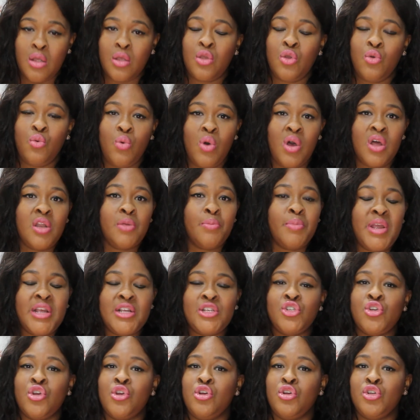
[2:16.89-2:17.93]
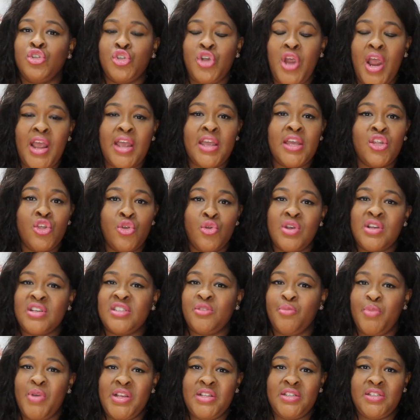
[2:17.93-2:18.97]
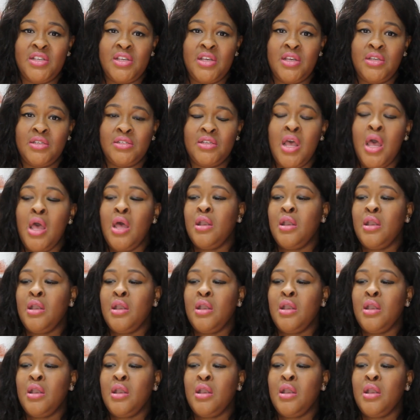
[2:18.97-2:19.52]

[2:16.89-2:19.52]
you want to make sure you're tracking your expenses.